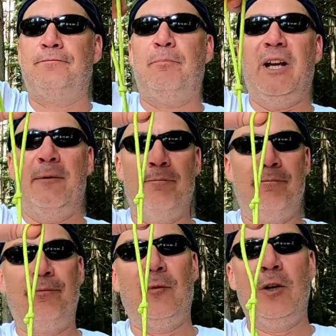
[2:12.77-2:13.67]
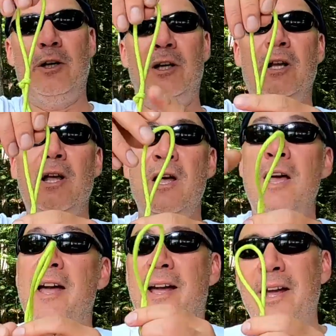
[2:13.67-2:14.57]
bam. All right.
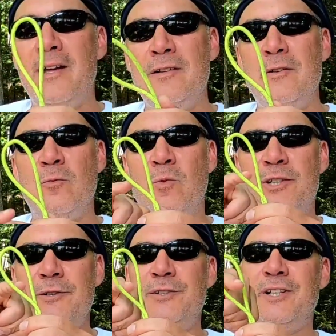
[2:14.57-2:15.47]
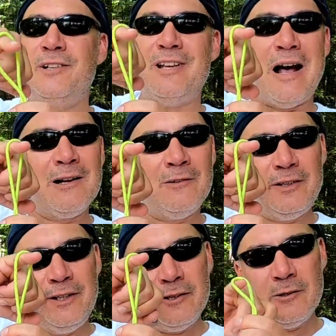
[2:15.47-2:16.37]
And once you stick a toggle
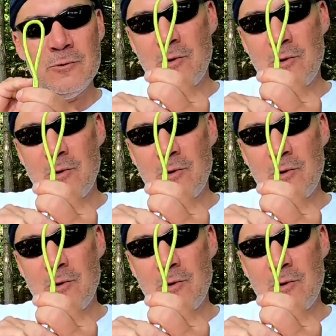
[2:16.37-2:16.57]
in here,